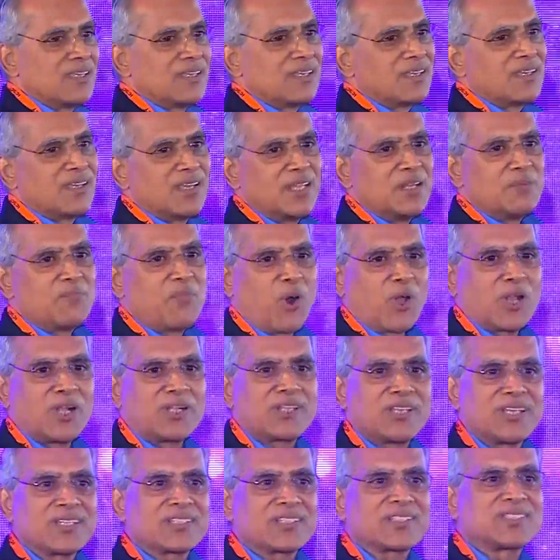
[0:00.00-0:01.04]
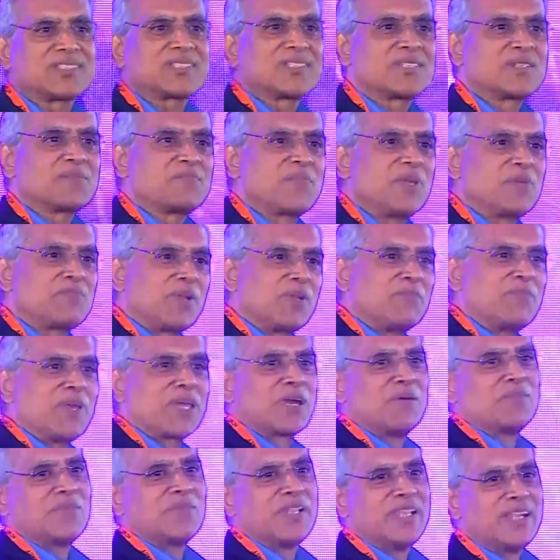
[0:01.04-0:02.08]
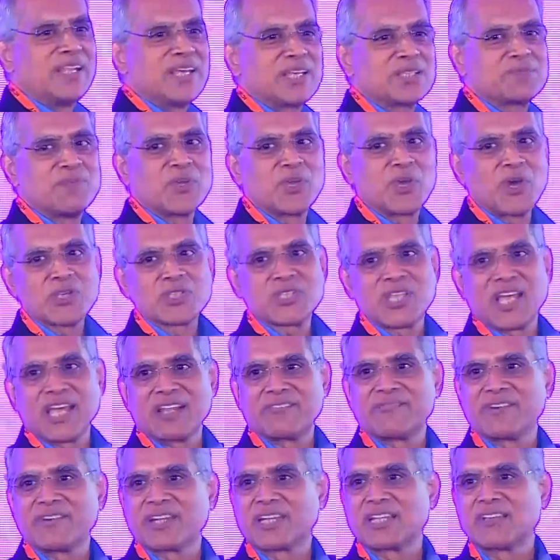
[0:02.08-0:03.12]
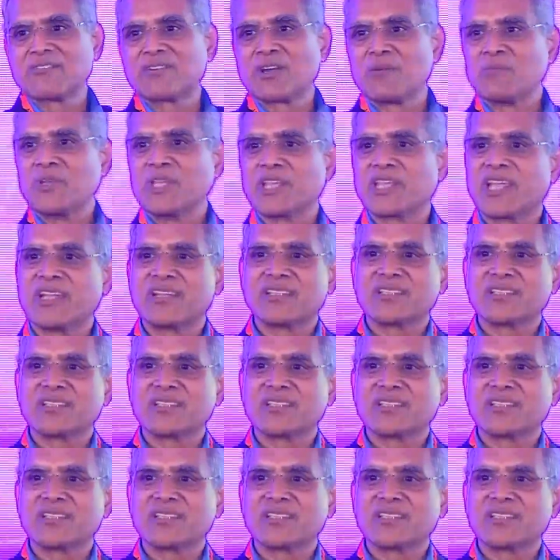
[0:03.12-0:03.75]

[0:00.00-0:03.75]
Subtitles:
In politics, people become leaders because they are effective communicators.